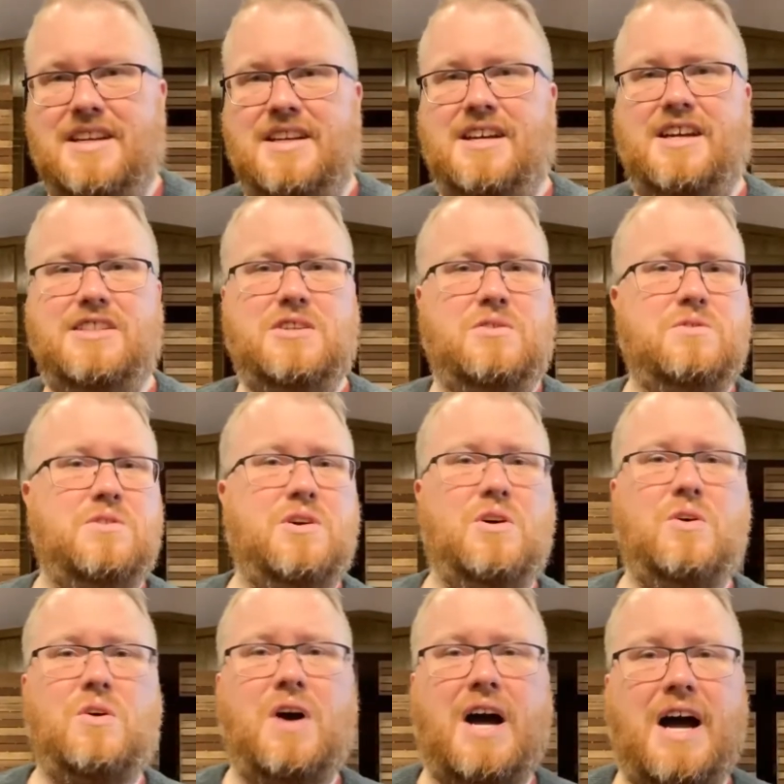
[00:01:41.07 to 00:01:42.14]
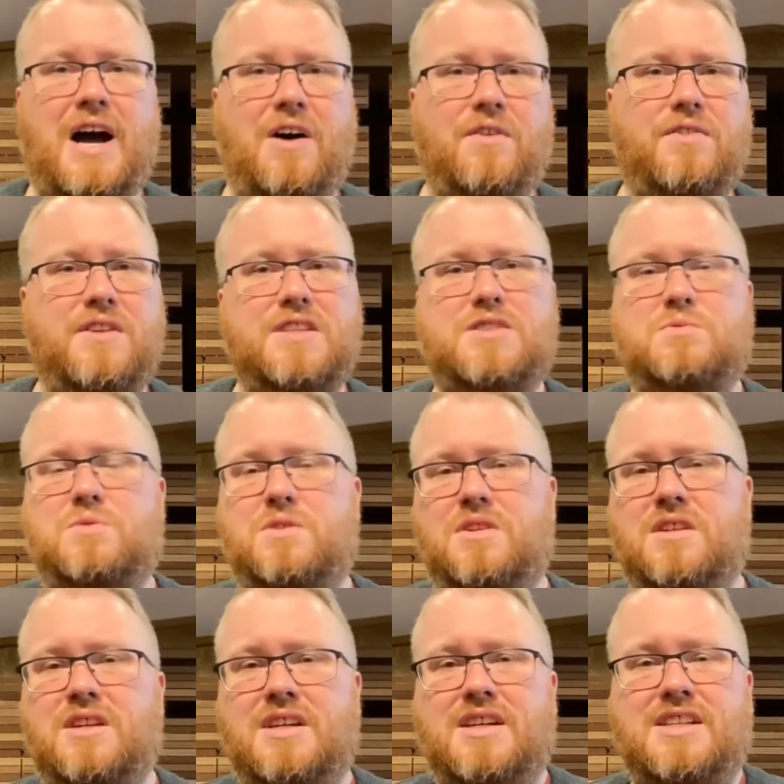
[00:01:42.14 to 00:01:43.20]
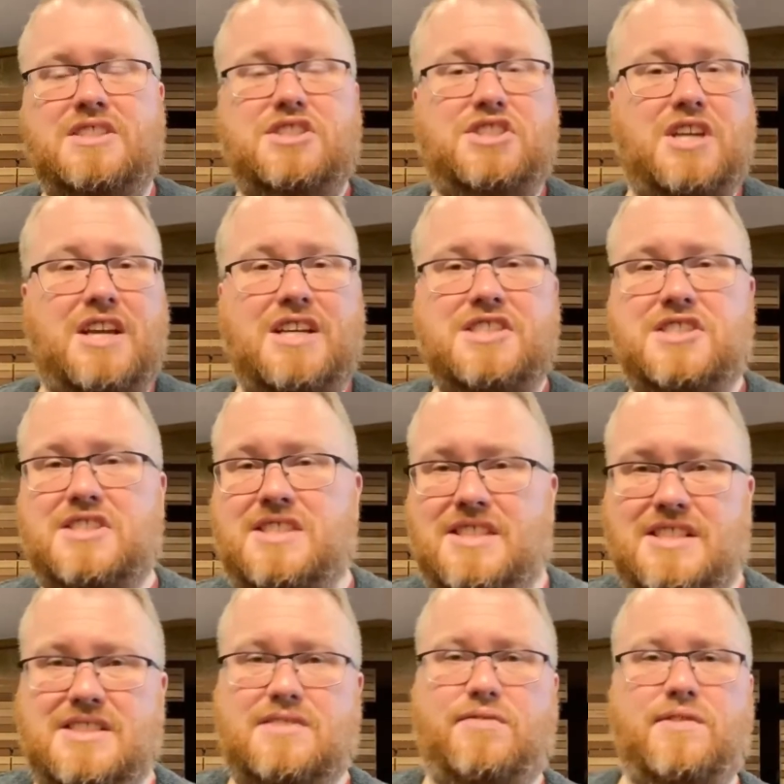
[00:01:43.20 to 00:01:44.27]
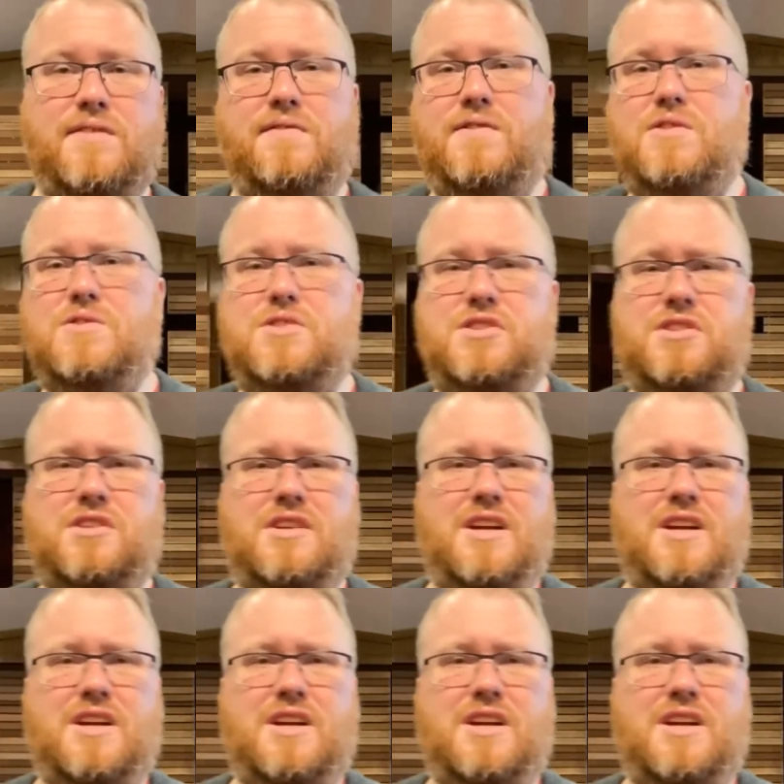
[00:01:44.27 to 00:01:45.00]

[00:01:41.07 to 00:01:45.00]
I don't know how this will change things for the future.